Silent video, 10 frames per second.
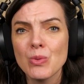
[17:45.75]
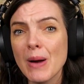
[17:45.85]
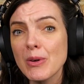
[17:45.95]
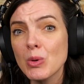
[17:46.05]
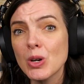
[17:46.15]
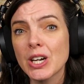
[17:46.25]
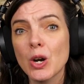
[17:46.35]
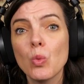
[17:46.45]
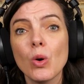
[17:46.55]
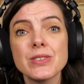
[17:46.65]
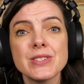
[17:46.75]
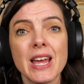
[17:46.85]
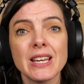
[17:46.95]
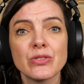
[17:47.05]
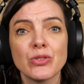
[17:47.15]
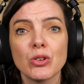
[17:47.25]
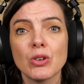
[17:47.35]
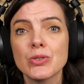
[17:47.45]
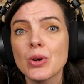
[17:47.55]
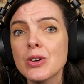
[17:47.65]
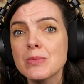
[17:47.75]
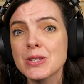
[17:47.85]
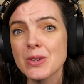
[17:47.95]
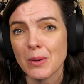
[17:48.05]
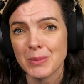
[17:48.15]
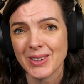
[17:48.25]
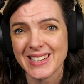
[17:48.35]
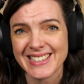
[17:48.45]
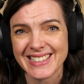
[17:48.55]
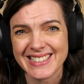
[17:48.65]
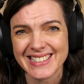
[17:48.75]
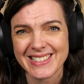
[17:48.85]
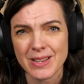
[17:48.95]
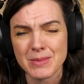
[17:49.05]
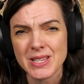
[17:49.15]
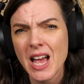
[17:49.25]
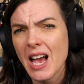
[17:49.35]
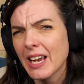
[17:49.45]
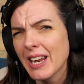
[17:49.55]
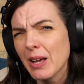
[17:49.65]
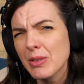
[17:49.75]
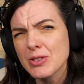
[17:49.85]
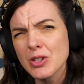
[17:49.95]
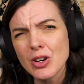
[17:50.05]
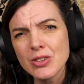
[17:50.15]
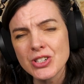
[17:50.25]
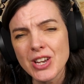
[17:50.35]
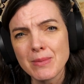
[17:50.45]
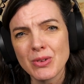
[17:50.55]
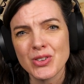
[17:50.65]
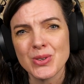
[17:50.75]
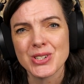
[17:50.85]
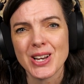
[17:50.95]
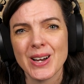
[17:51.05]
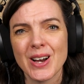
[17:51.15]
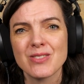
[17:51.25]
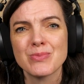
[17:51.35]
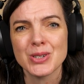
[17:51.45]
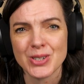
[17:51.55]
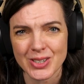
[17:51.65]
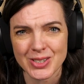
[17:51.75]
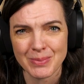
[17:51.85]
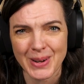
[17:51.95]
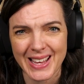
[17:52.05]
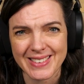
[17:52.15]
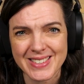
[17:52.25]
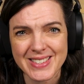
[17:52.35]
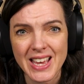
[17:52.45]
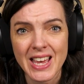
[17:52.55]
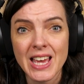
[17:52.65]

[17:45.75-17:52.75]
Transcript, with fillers: where we will look at what's next for autonomous operating systems and how this could shape the future of production plants.